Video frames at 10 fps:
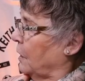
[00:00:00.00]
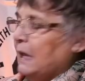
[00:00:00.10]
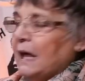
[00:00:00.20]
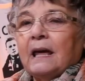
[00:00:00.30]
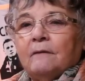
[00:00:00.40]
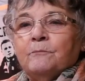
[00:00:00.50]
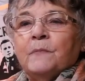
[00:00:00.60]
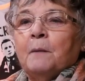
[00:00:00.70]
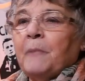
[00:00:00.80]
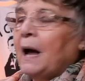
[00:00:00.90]
Then give him
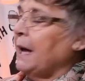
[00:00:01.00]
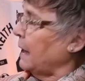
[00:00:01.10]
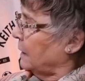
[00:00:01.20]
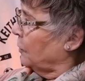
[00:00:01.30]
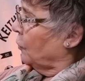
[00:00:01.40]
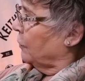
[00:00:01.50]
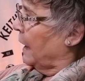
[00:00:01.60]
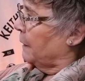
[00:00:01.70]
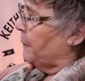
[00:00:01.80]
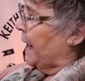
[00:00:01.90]
that back, get another
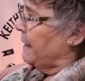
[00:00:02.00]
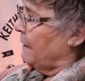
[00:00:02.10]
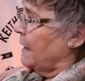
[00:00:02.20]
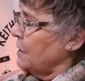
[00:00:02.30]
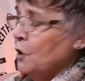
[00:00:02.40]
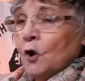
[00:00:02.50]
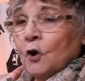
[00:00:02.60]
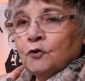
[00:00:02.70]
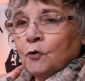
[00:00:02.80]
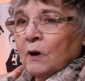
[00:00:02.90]
LP, right?
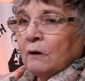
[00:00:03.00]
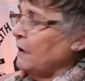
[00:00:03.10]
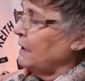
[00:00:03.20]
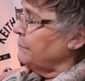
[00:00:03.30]
Don't get rid